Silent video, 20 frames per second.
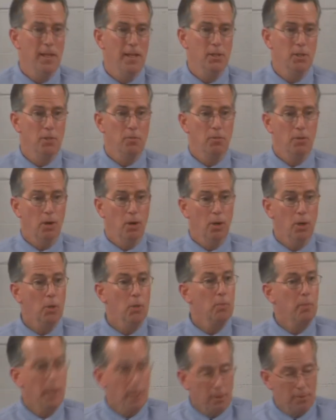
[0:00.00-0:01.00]
Is it for our
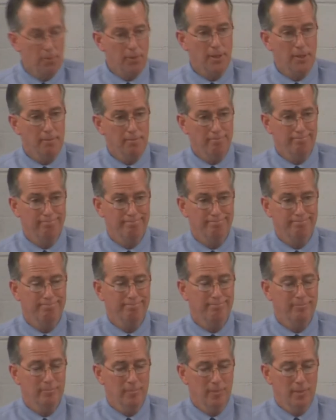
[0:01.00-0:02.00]
own benefit?
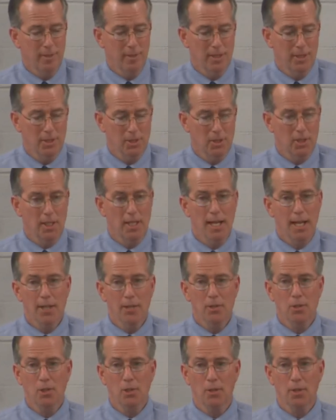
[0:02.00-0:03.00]
Is it
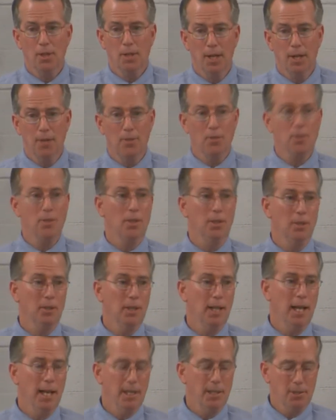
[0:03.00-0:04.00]
again so that others can
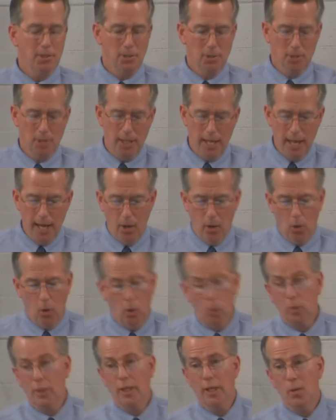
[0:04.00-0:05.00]
look at us and say how
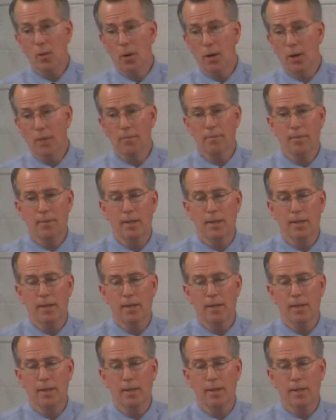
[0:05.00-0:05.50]
holy you are?